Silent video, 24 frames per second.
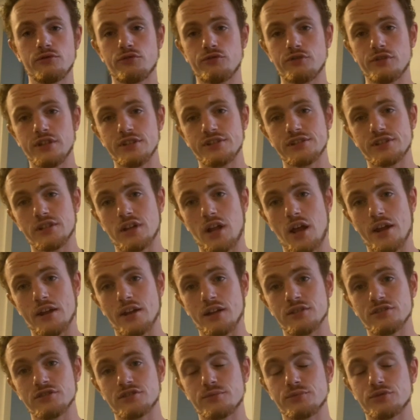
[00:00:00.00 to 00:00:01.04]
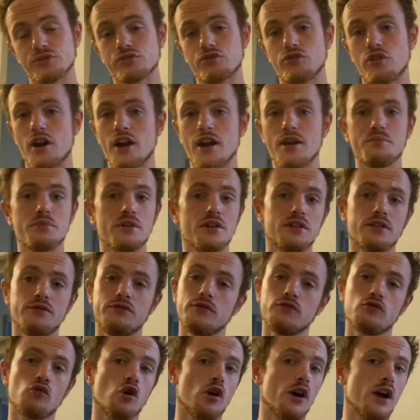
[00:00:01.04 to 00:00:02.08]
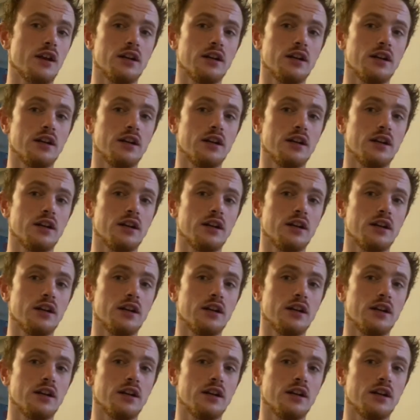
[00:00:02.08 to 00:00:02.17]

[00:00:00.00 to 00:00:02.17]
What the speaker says: free to like and subscribe. And if you've got